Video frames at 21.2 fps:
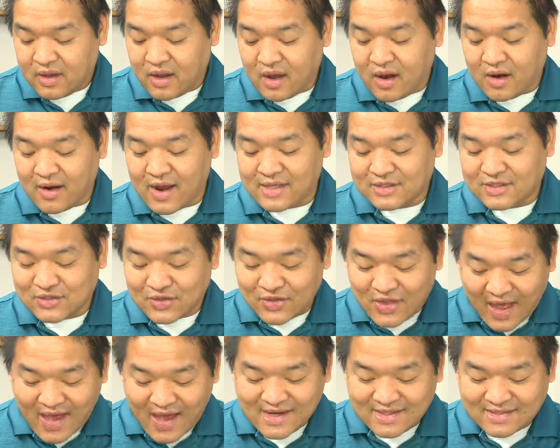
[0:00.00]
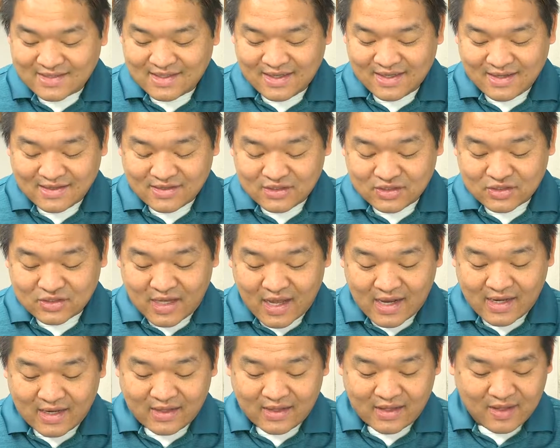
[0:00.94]
All right, so that is the
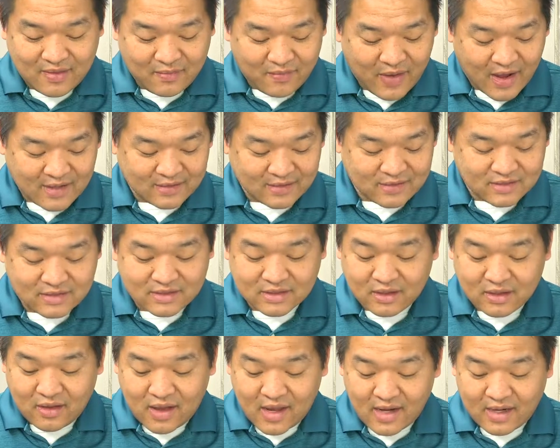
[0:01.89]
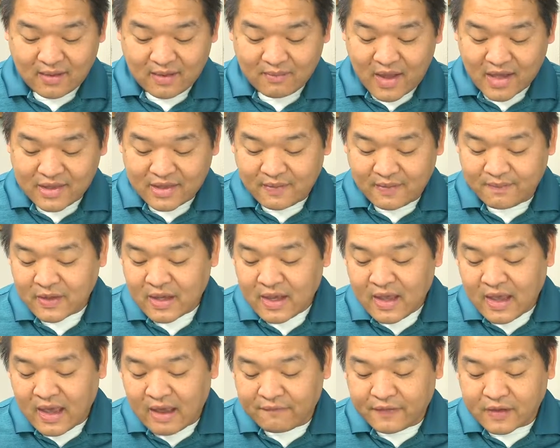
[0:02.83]
understanding of the impact of the declining method.
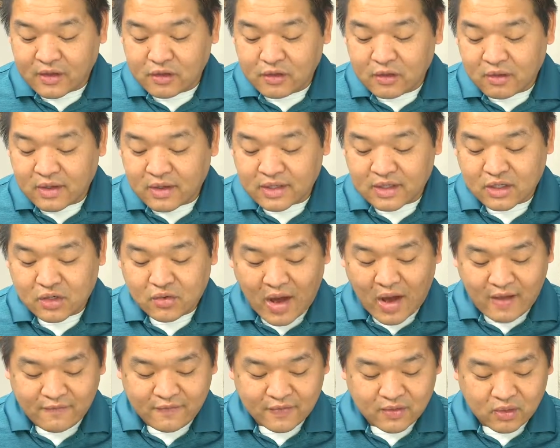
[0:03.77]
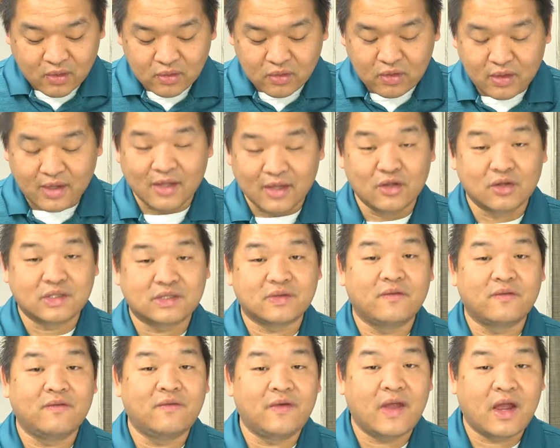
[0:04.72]
If we look at the graphical look, it looks
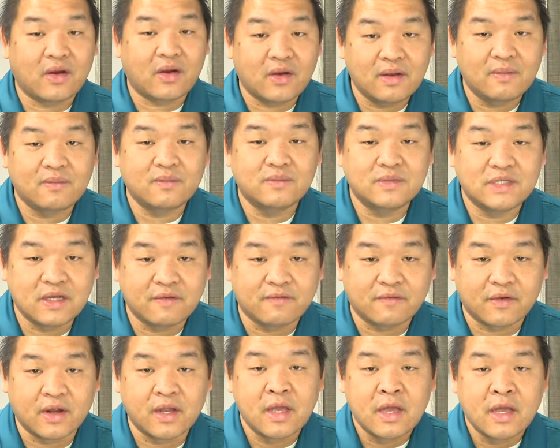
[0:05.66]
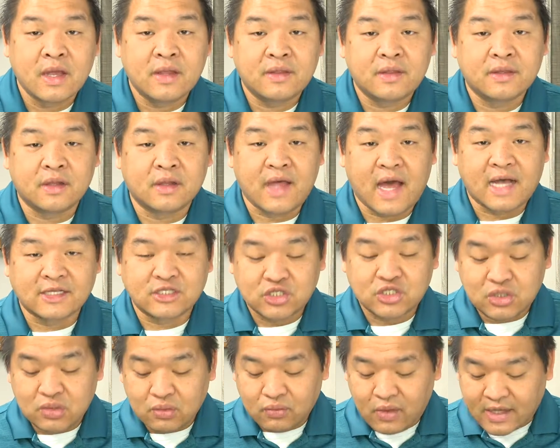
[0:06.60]
very different than the last
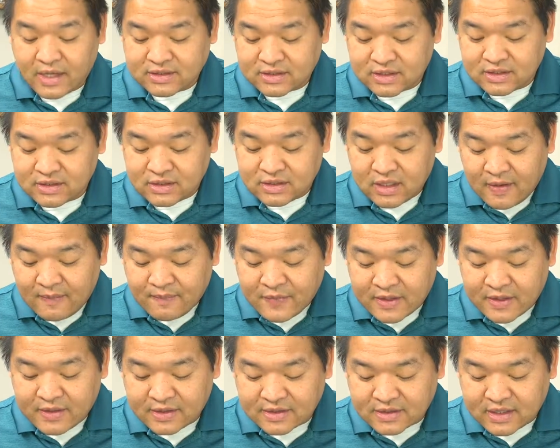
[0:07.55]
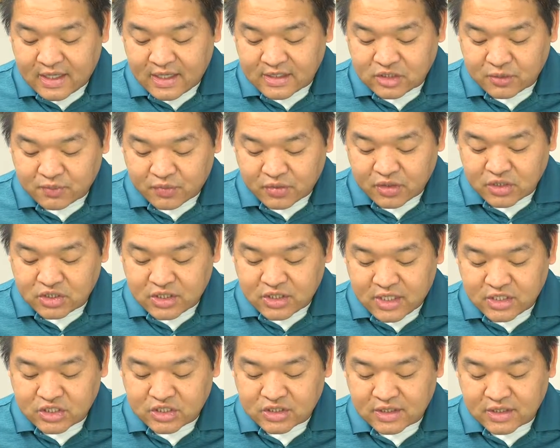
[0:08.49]
two lessons. In this case,
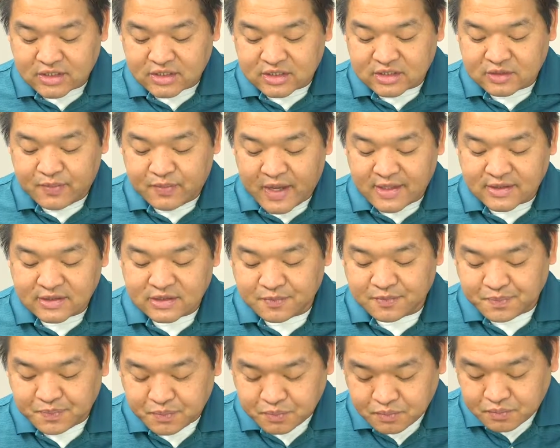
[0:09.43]
depreciation expense.